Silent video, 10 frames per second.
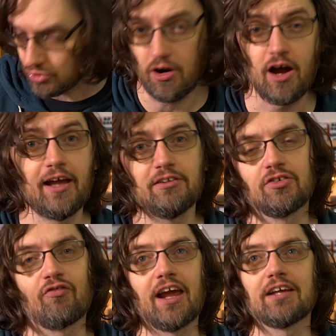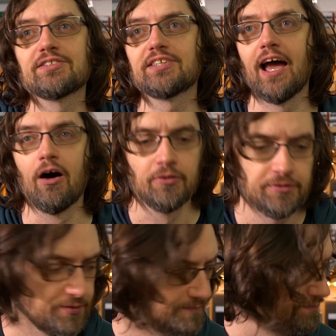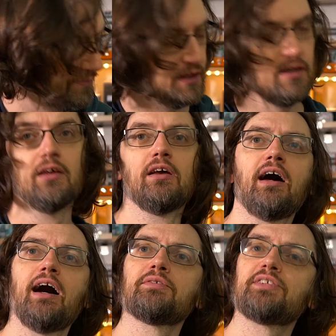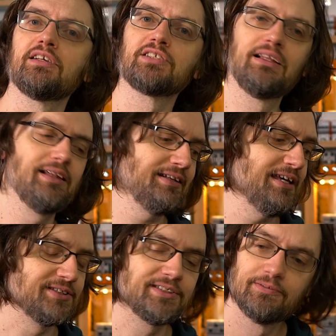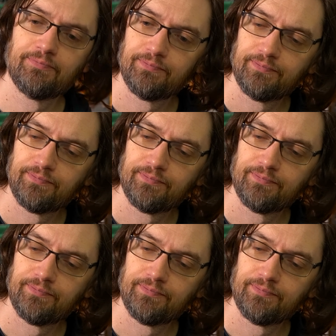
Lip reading: dry, direct sound sounds a little like this.